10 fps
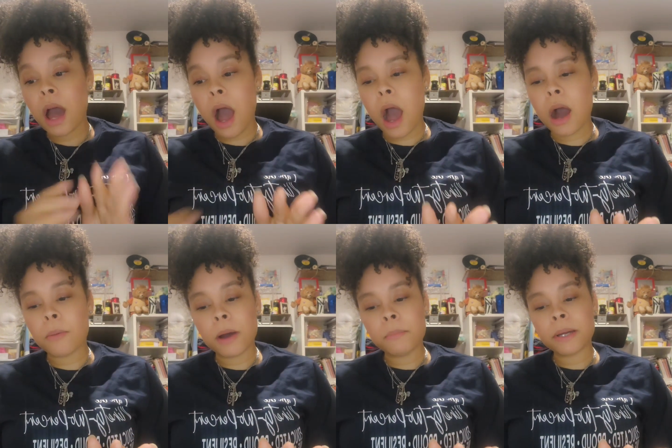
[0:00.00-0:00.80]

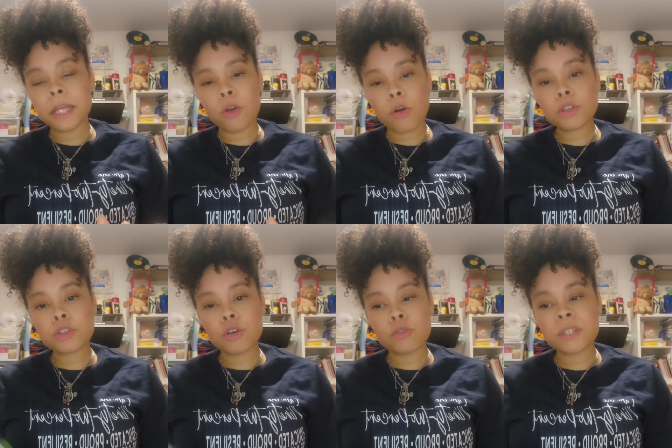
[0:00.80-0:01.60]
But he
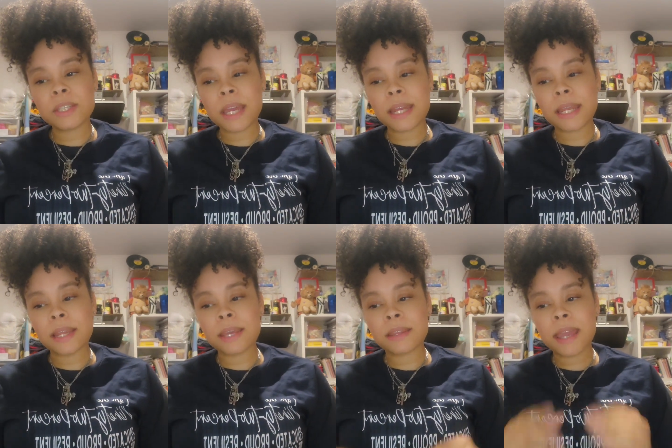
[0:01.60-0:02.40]
also stated
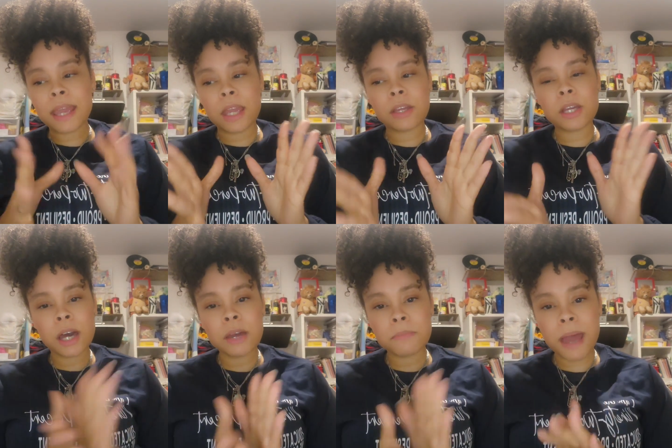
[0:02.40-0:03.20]
that they
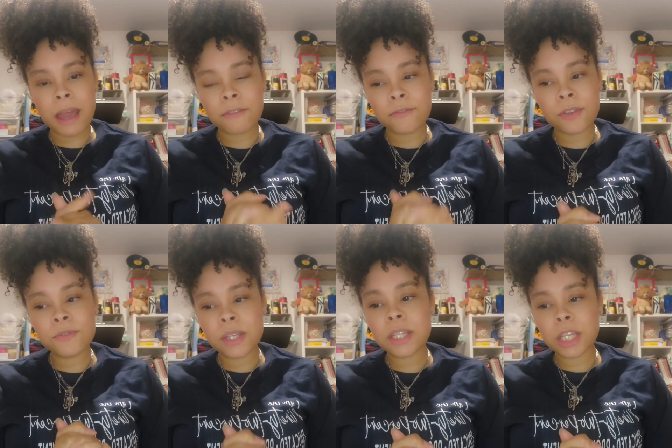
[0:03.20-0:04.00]
cut back 50
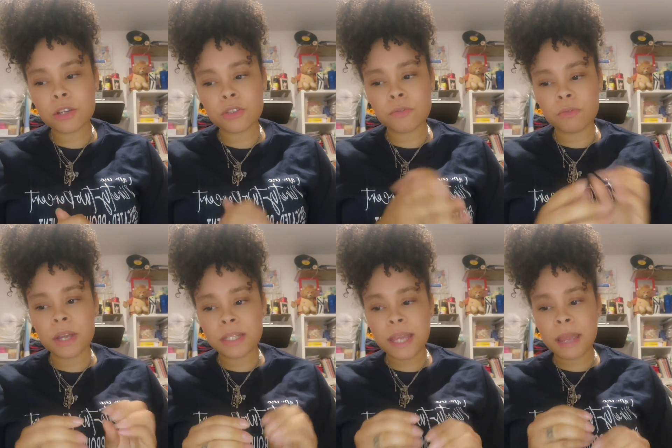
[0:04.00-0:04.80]
years of red
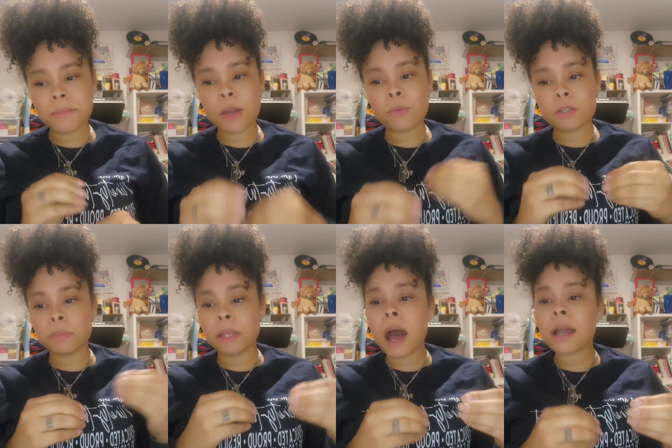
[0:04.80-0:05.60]
tape that was
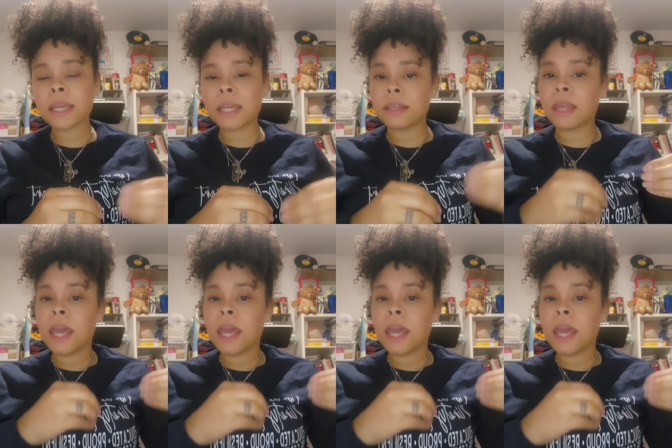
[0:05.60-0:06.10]
blocking,